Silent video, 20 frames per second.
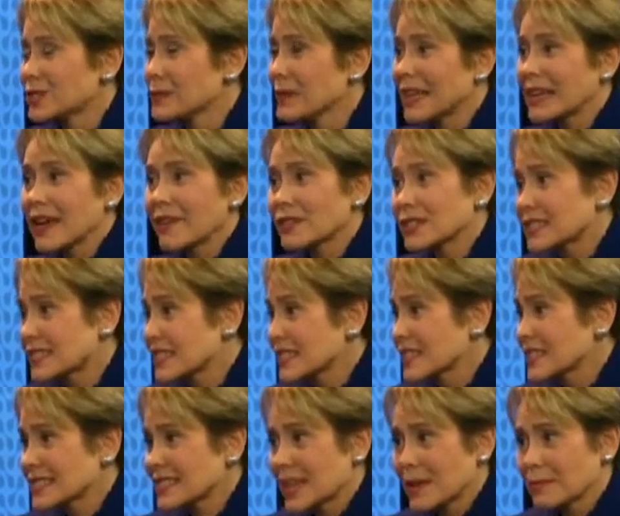You may never see
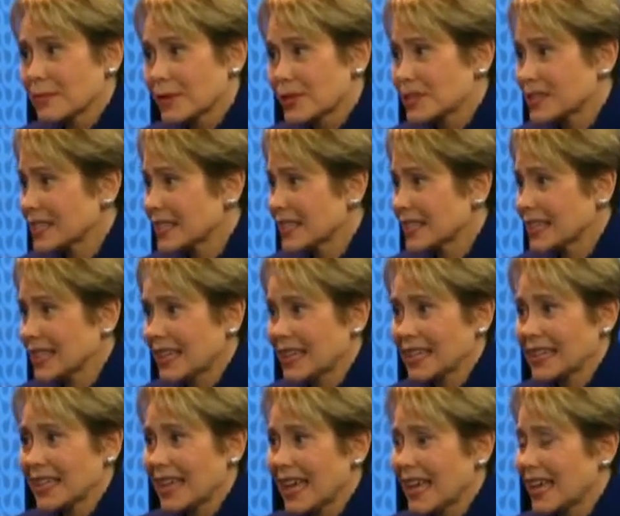the same person
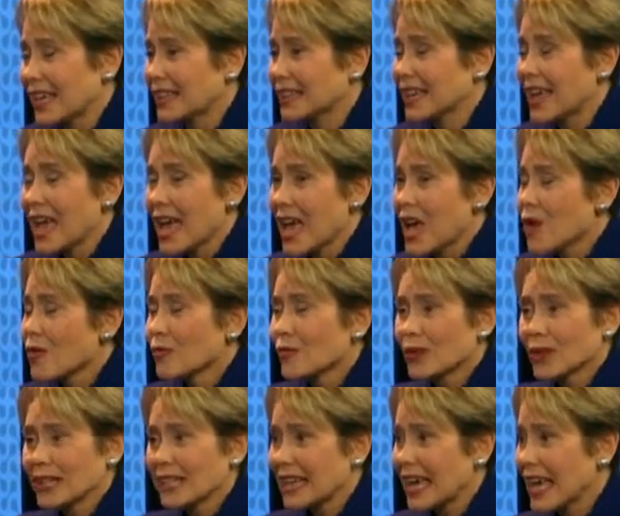again, and
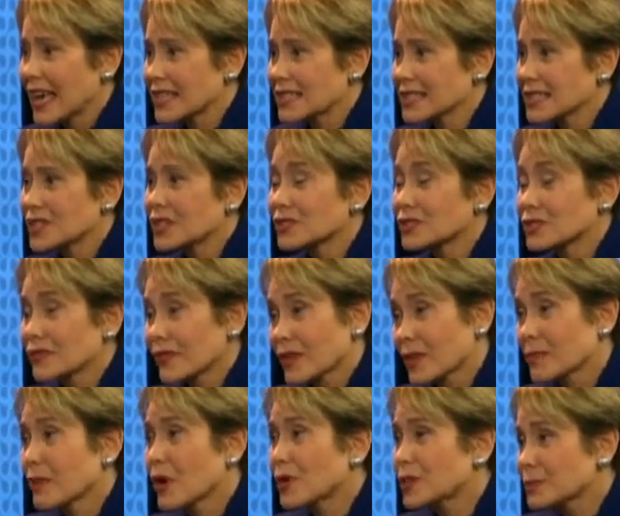really has, for
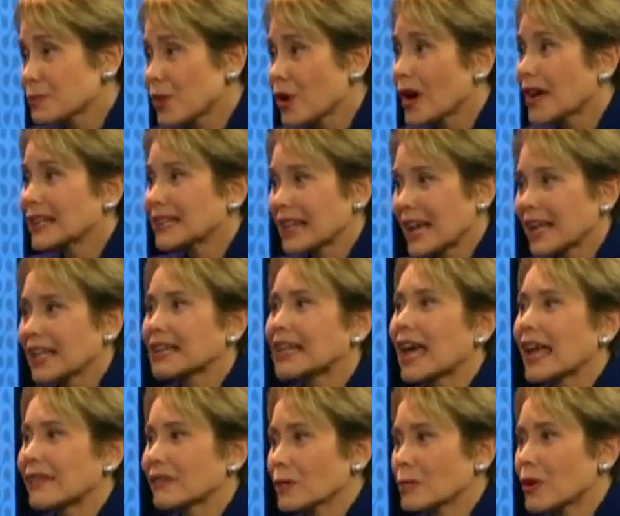the most part, not a
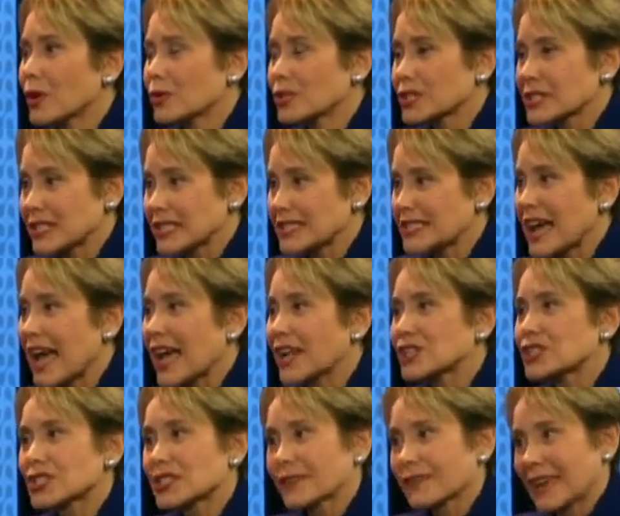lot of emotion
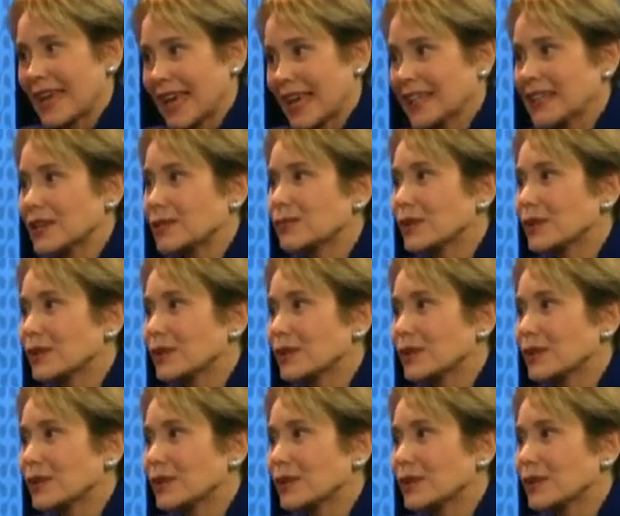attached, if any.